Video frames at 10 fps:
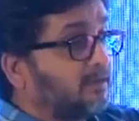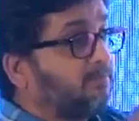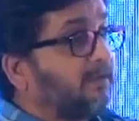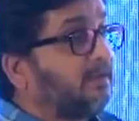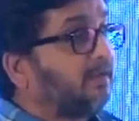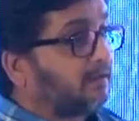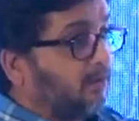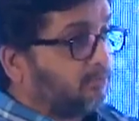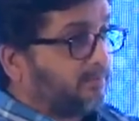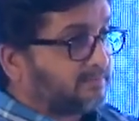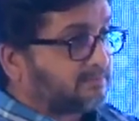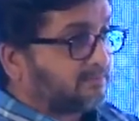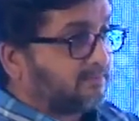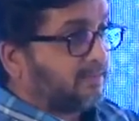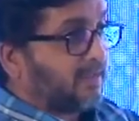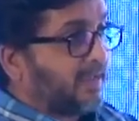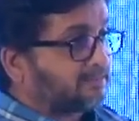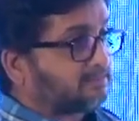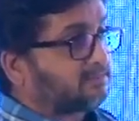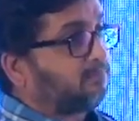completely cloud-based,
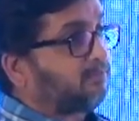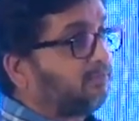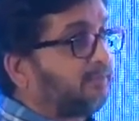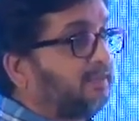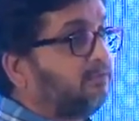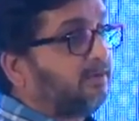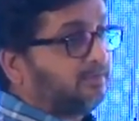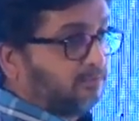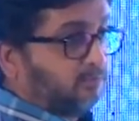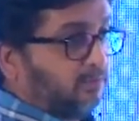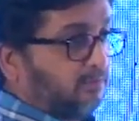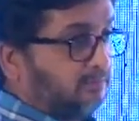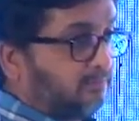accessible from anywhere in the world.